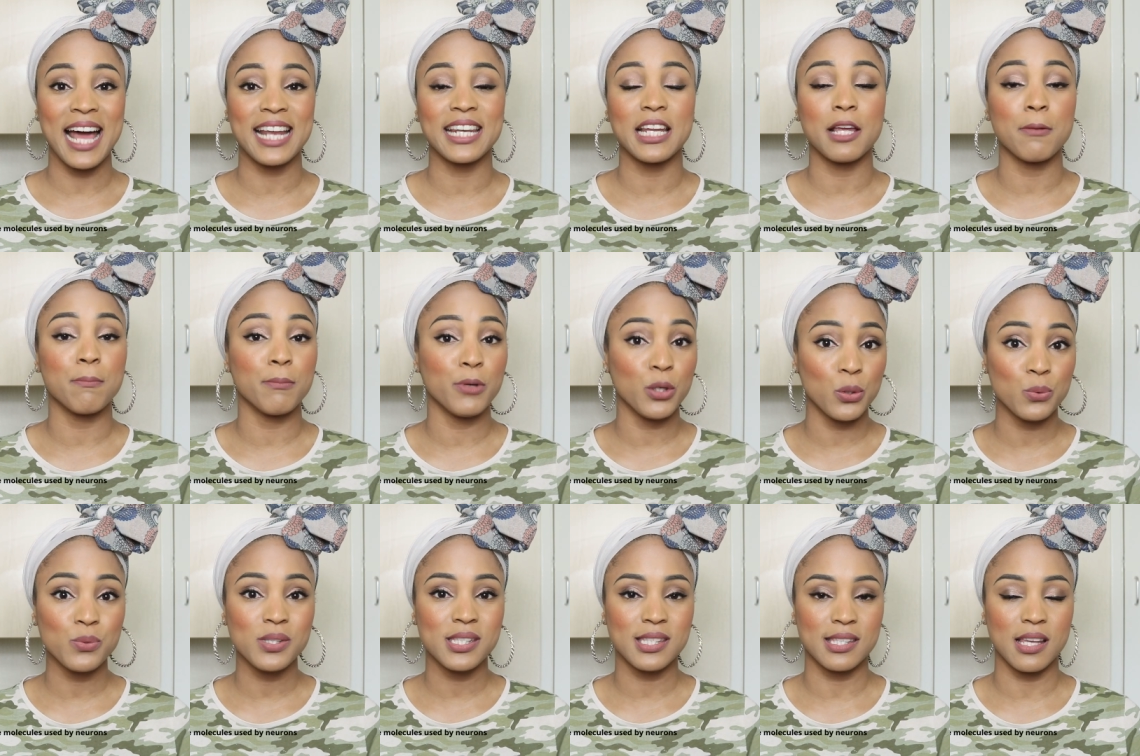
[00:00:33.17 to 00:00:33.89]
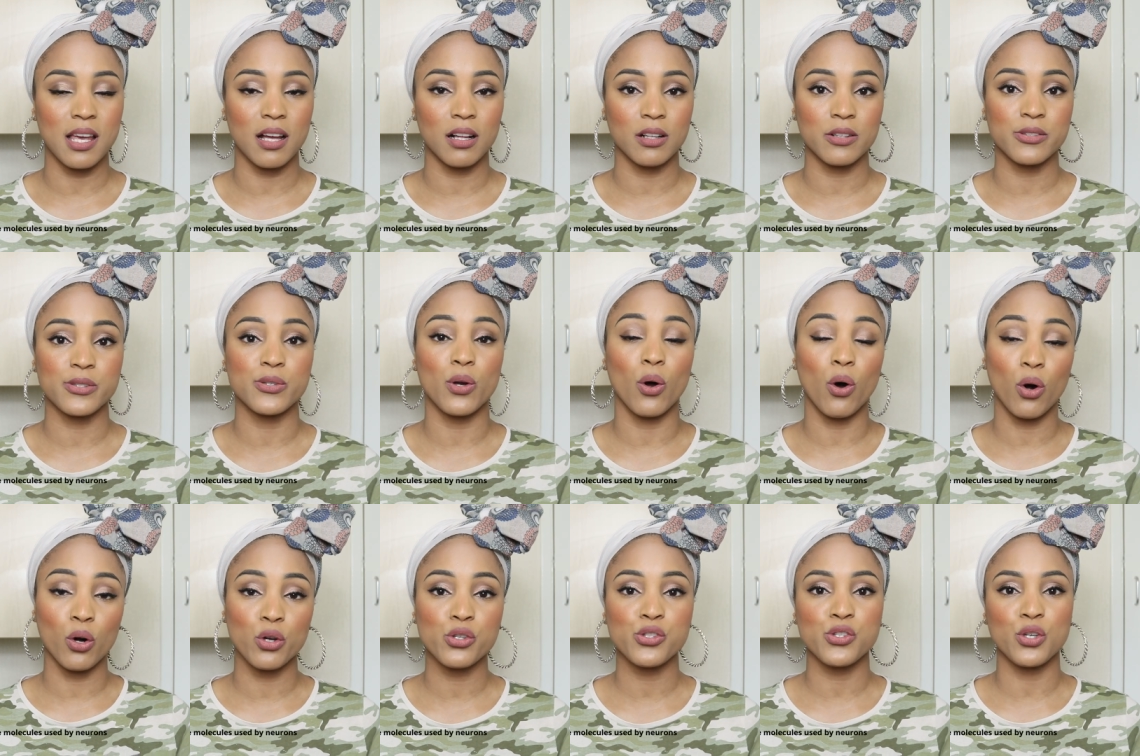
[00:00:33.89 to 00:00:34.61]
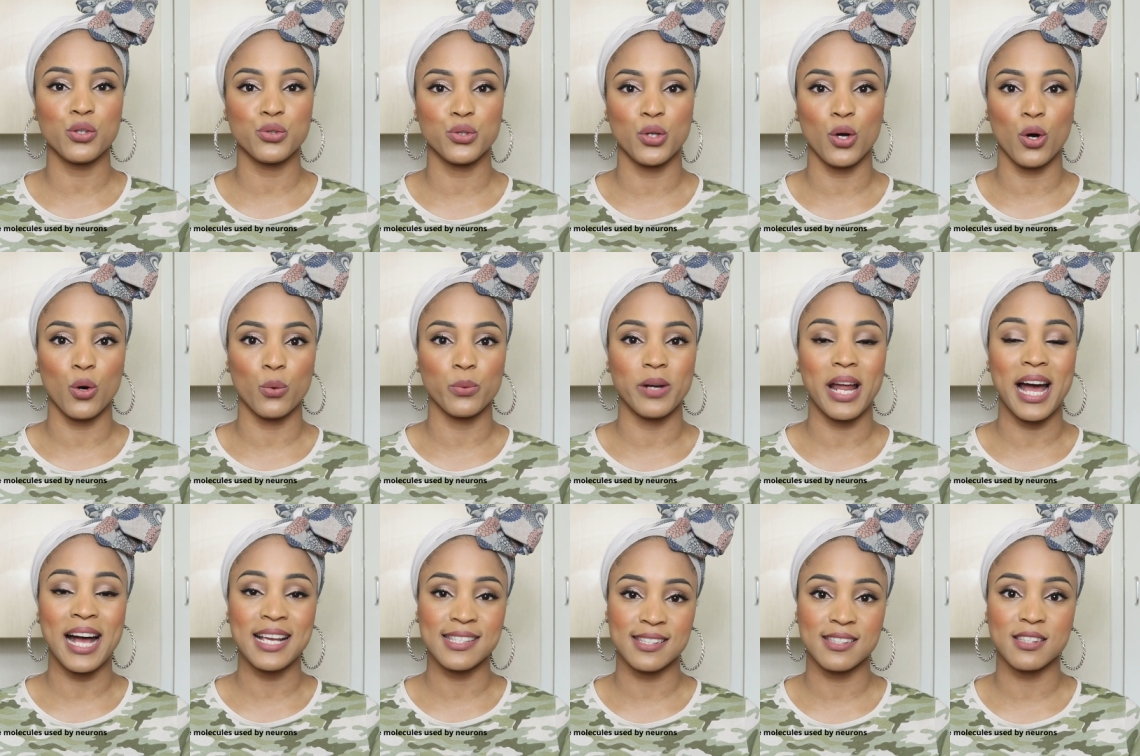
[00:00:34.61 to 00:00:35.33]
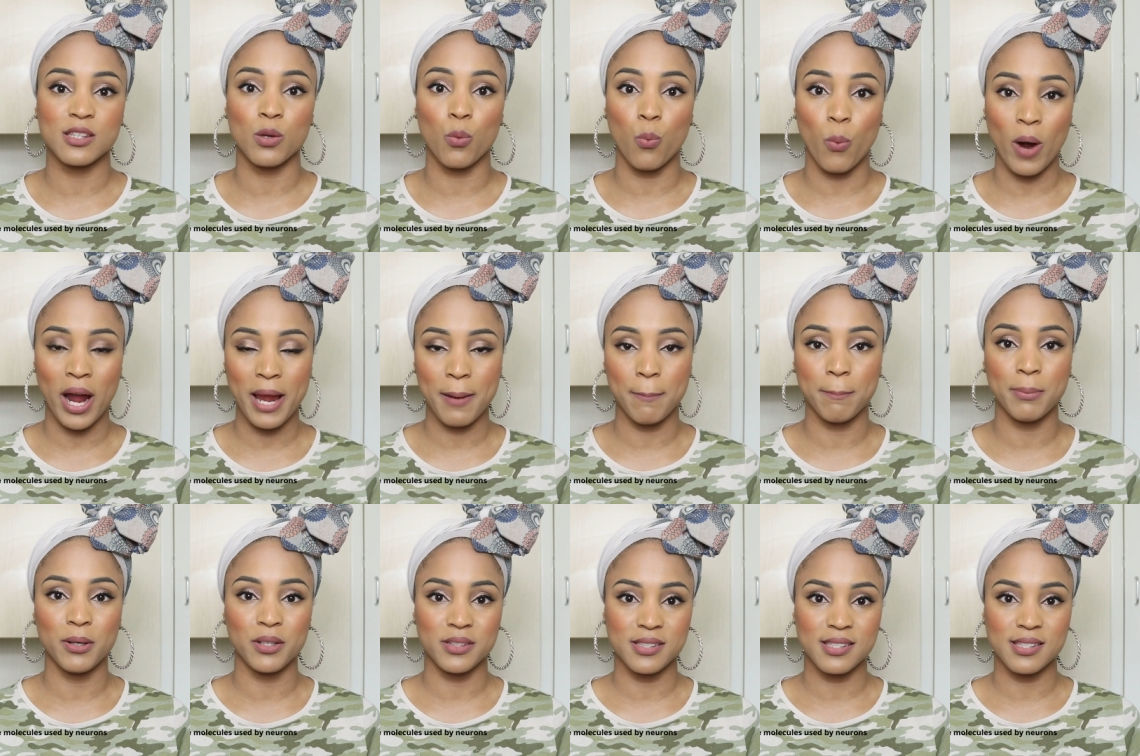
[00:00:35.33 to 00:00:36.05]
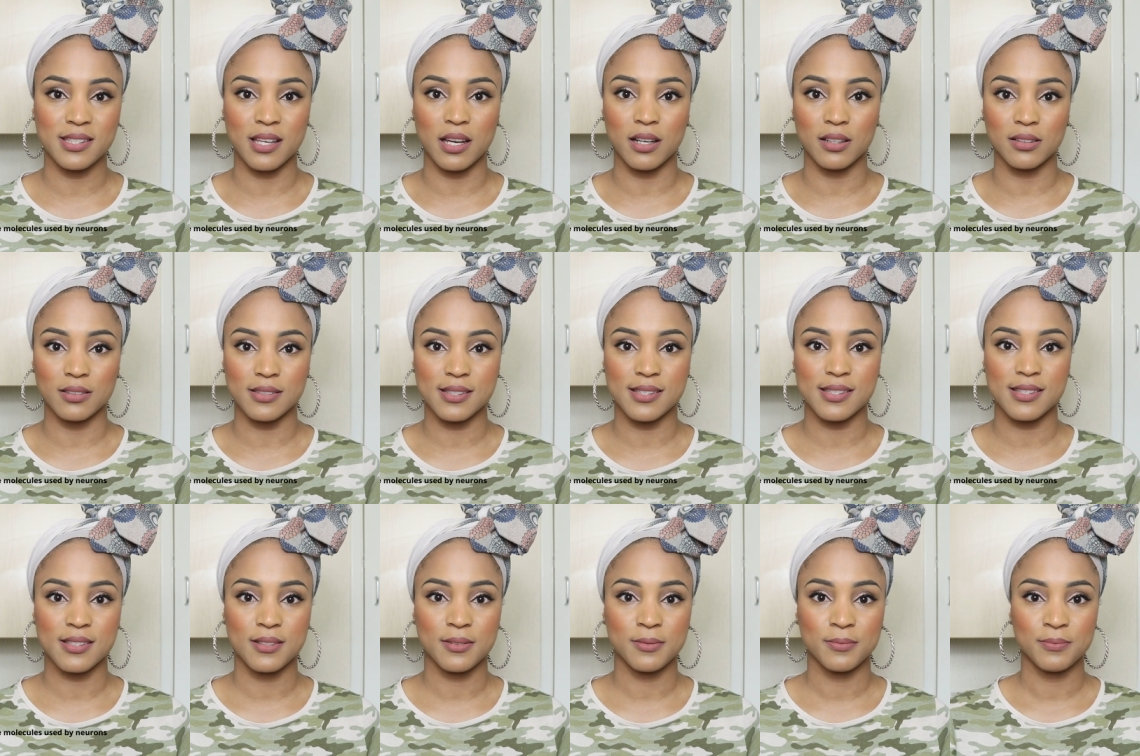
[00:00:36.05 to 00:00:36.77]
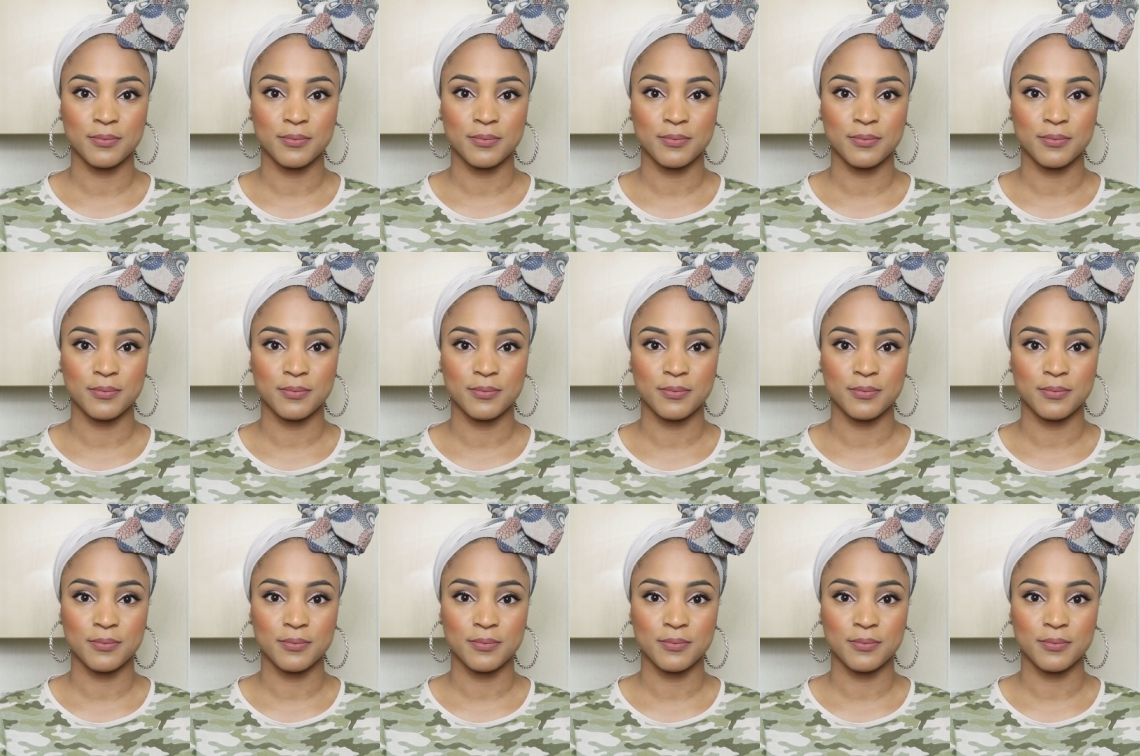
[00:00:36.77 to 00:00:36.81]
and immune cells, also known as the white blood cells.